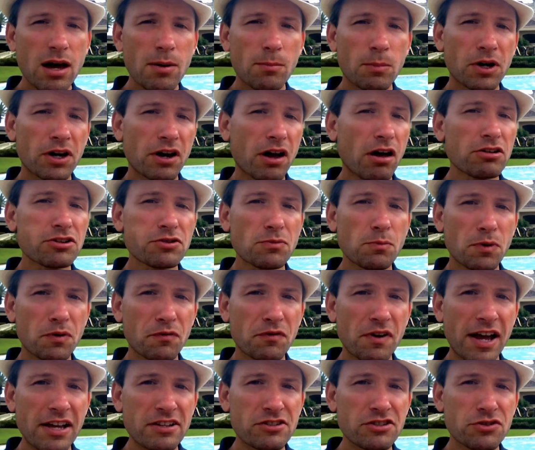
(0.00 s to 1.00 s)
but it also
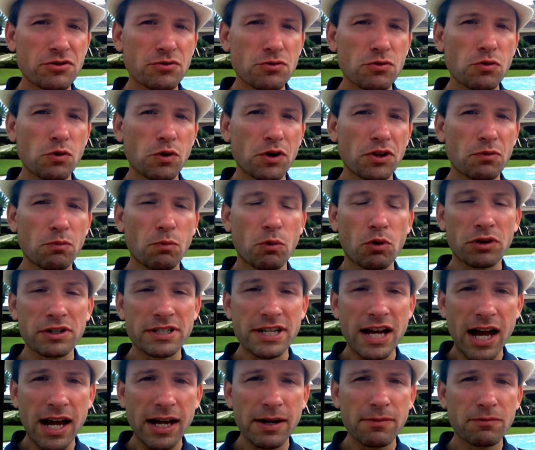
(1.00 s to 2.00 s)
provides you with more
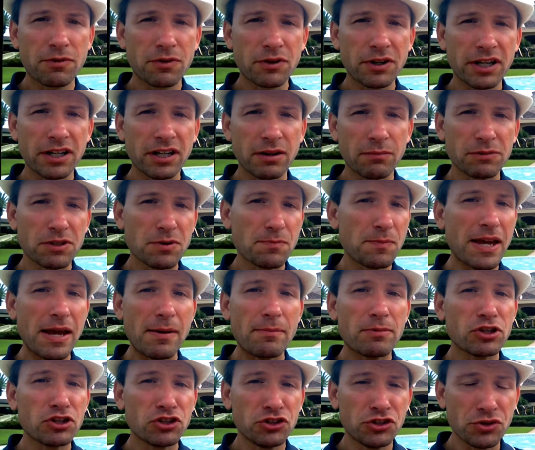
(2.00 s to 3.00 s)
time freedom to be
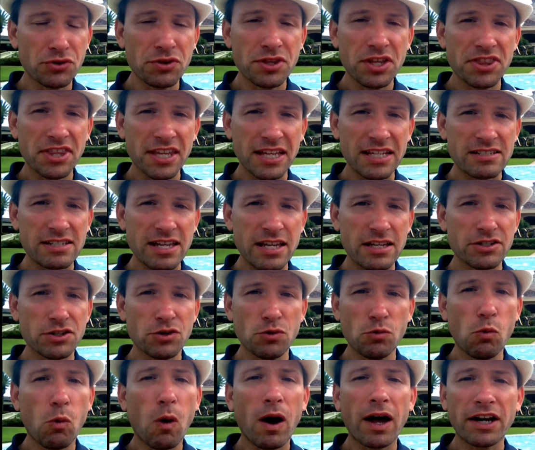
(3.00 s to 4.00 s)
able to do the things that
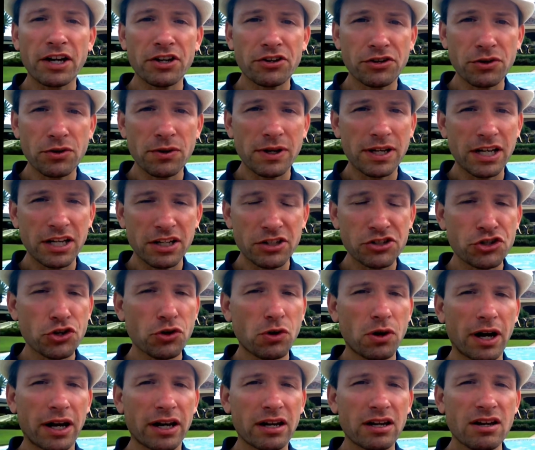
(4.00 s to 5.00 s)
you want to do and
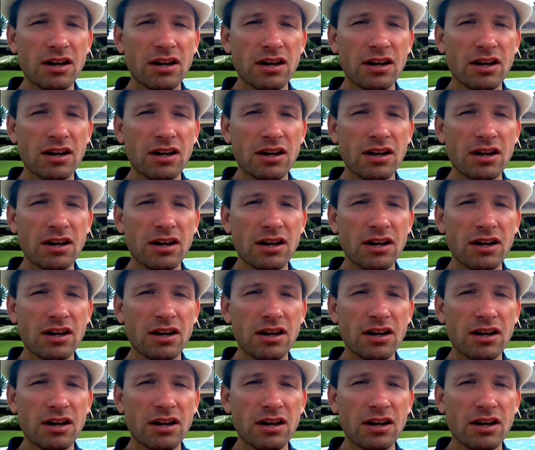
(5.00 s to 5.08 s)
enjoy.